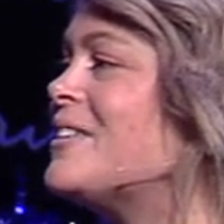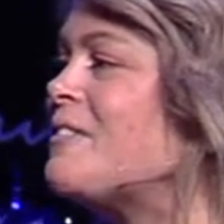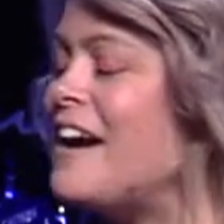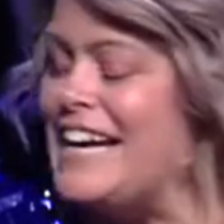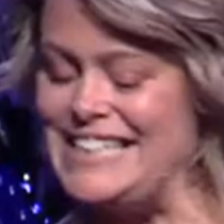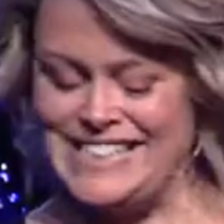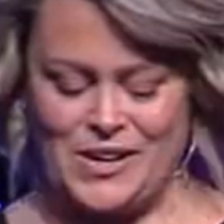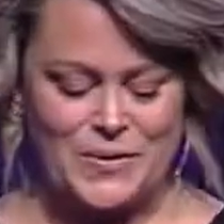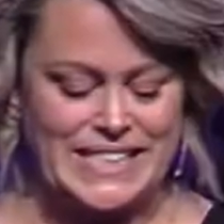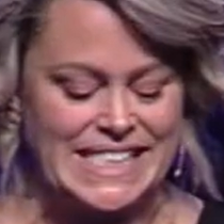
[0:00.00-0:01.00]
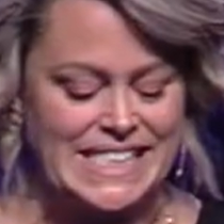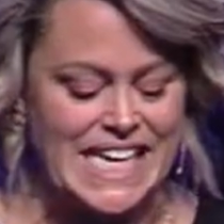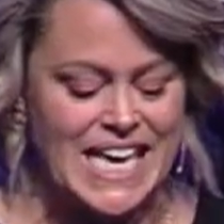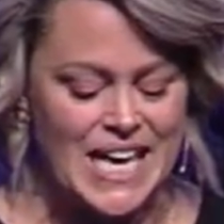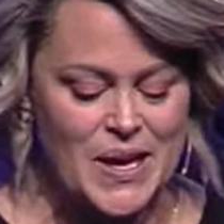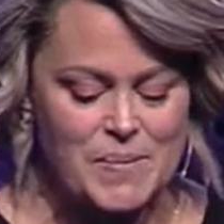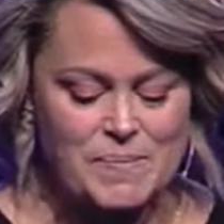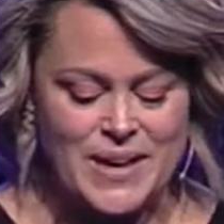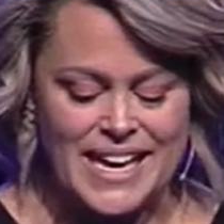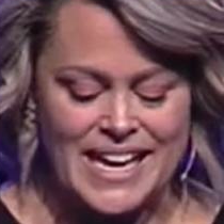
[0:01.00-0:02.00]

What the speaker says: Christ, that we'd see him